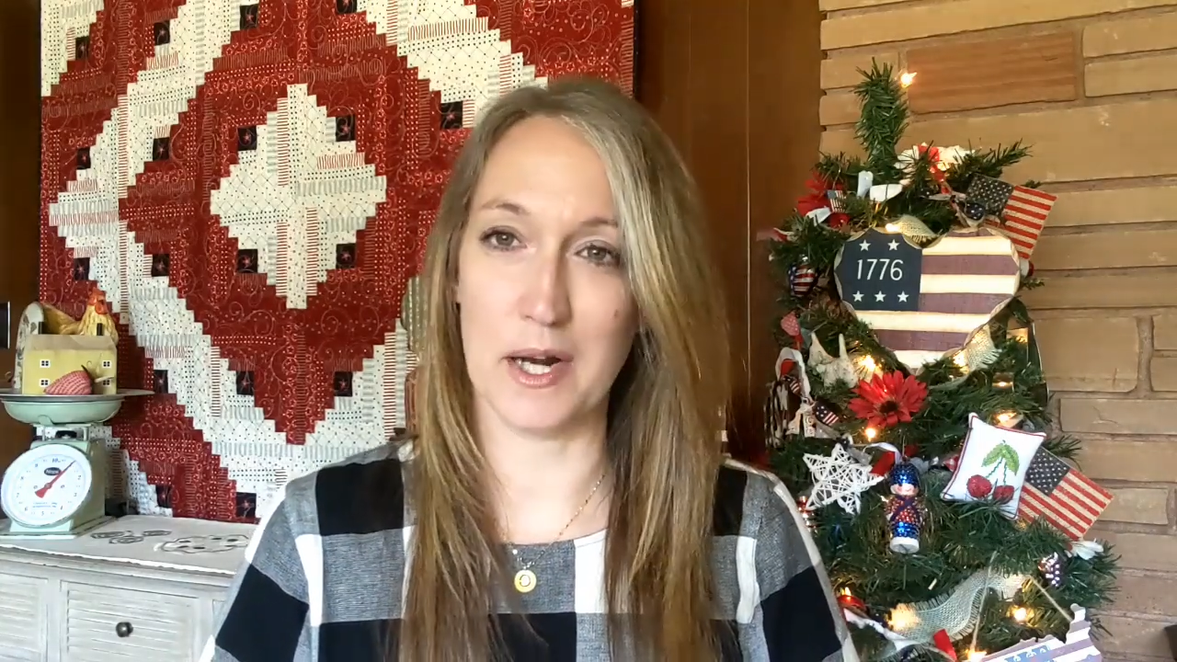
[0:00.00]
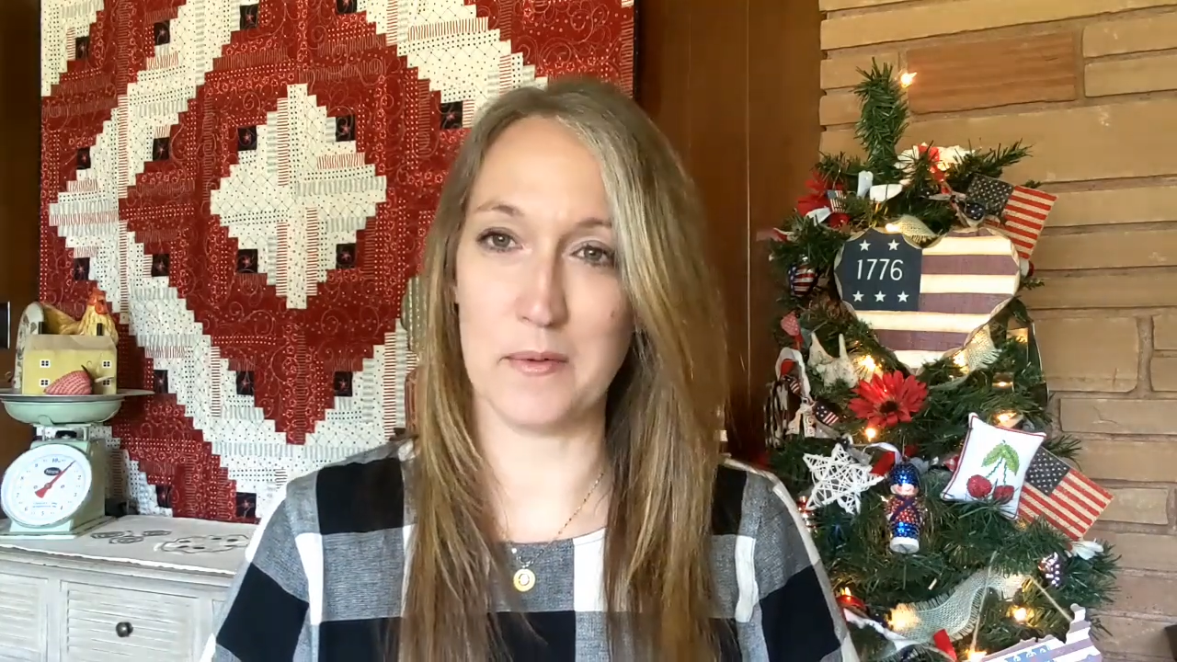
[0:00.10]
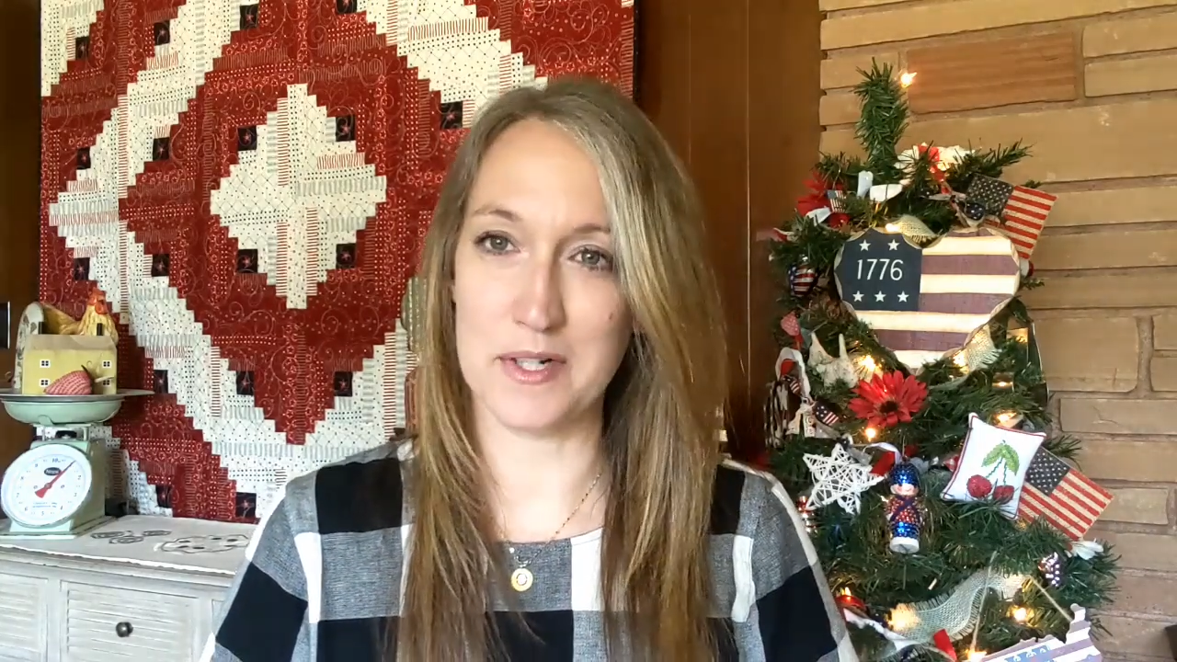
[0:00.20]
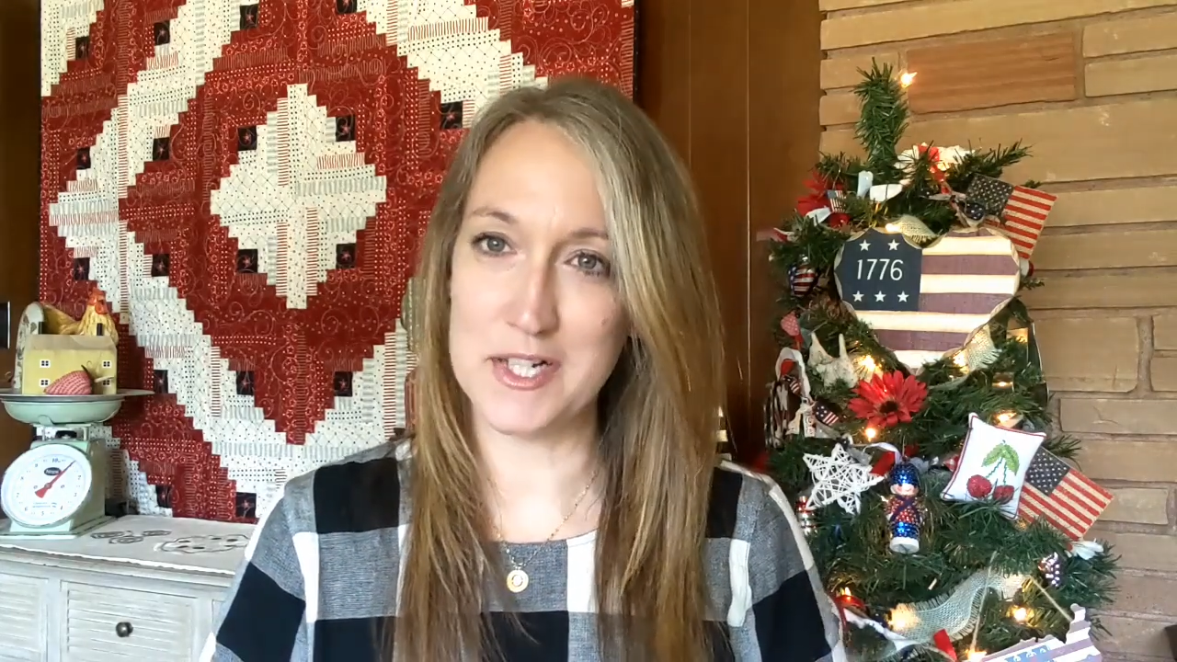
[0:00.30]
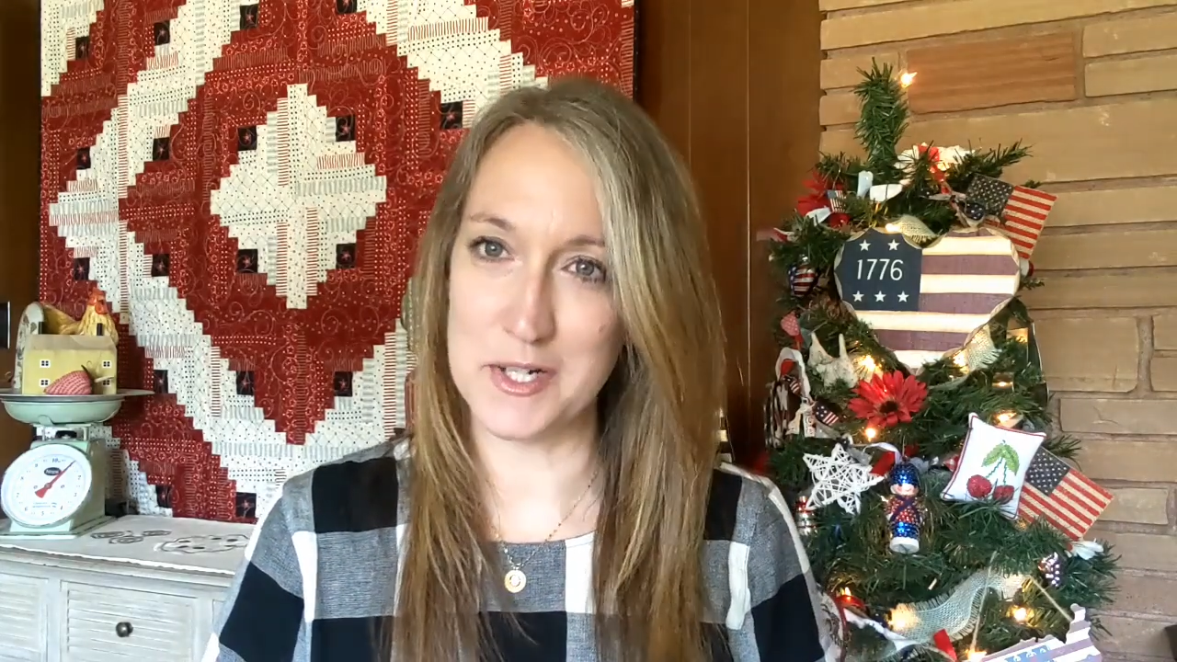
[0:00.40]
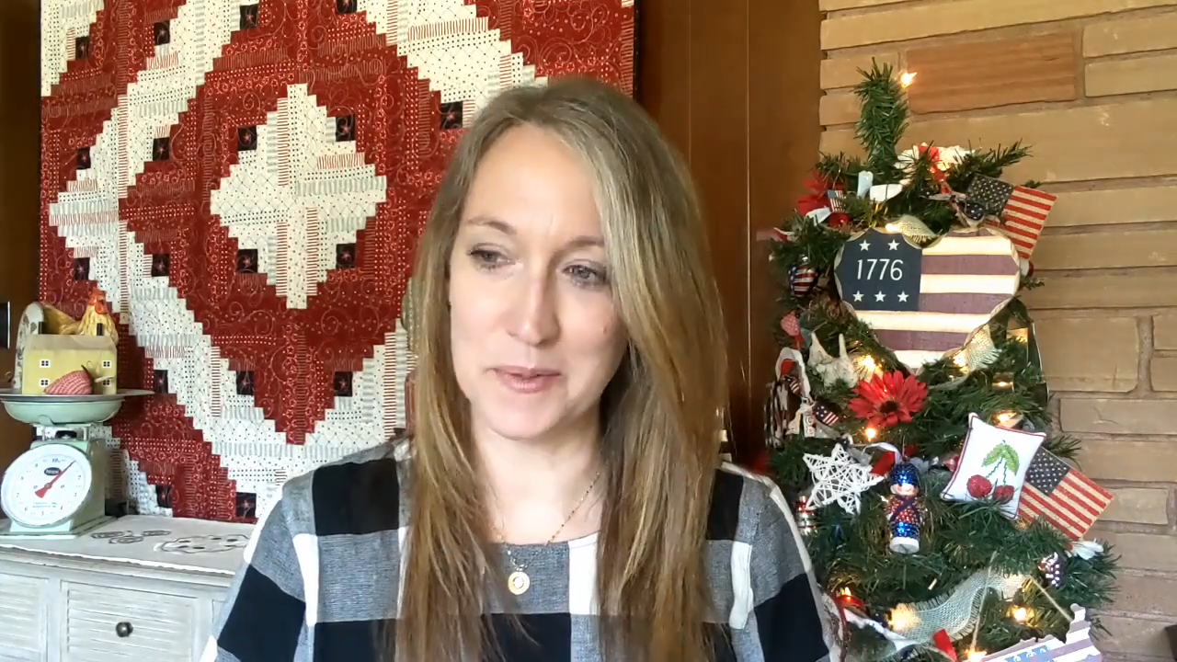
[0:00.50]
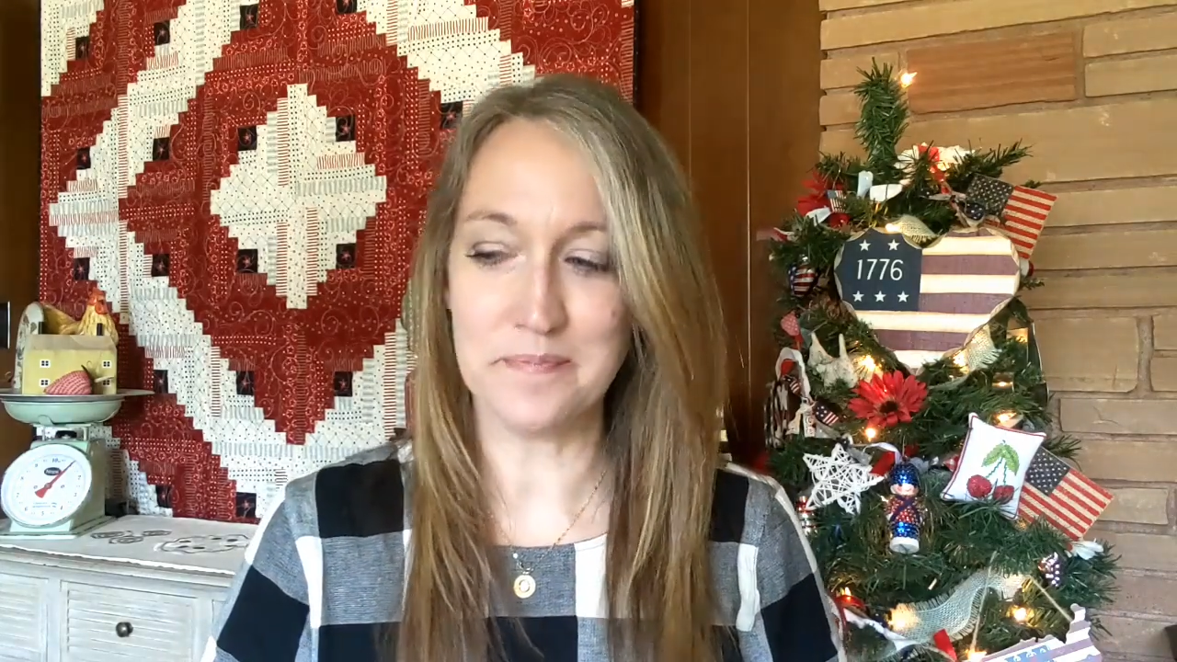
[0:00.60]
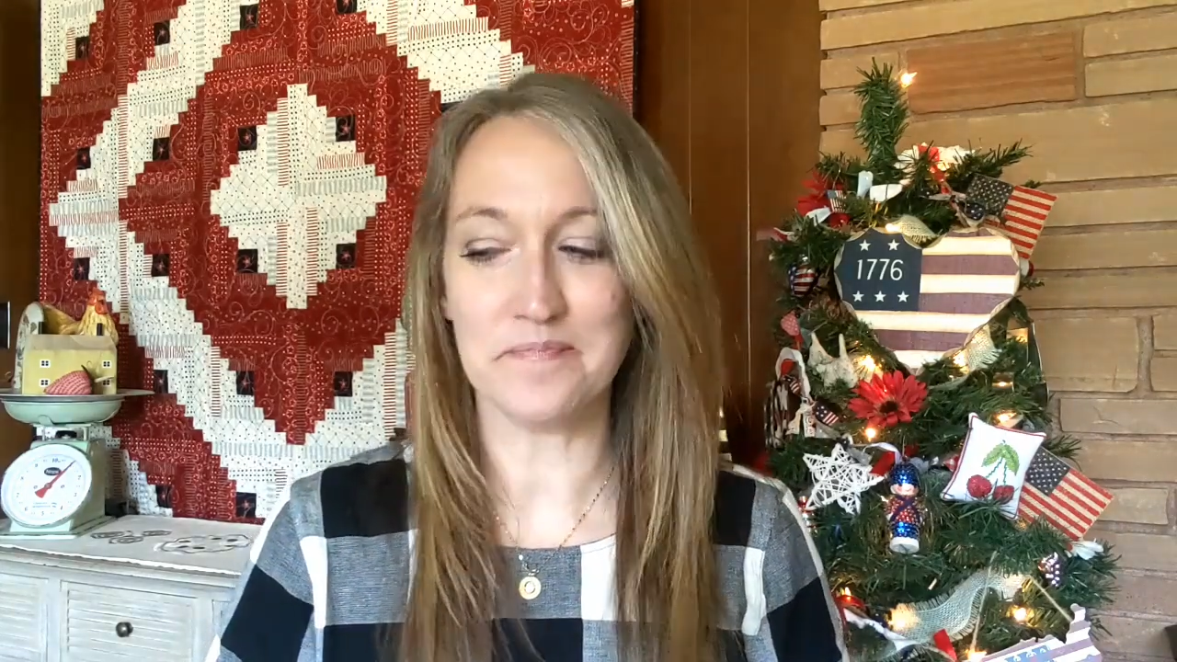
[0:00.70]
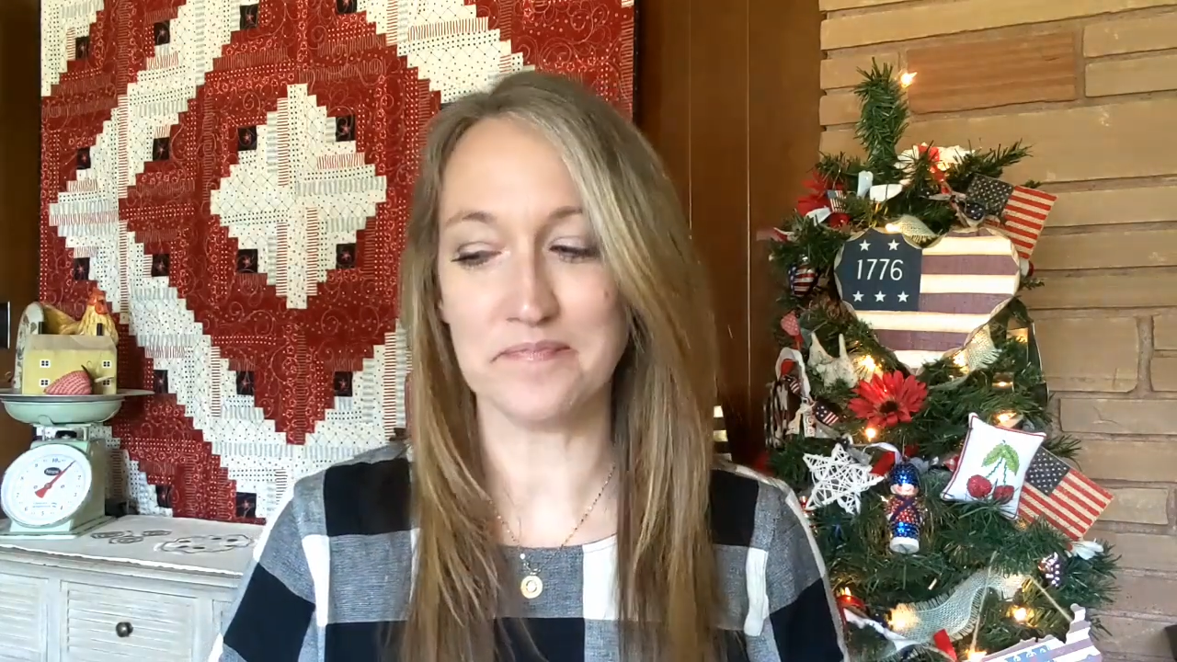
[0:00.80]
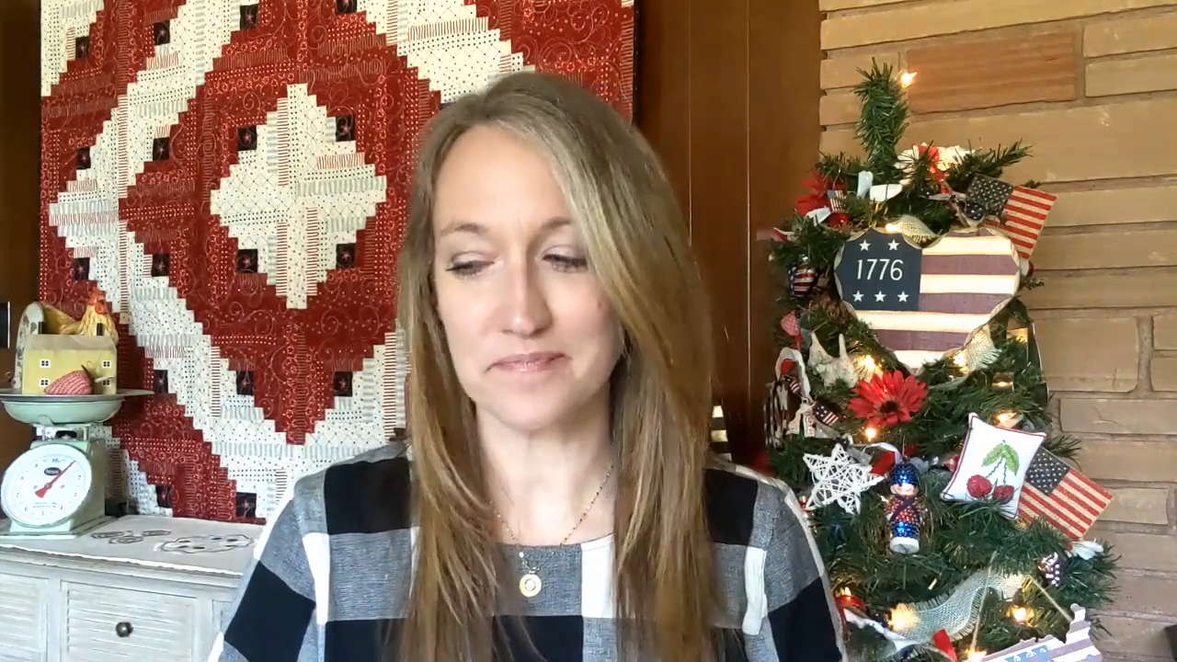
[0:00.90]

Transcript: what I want to do.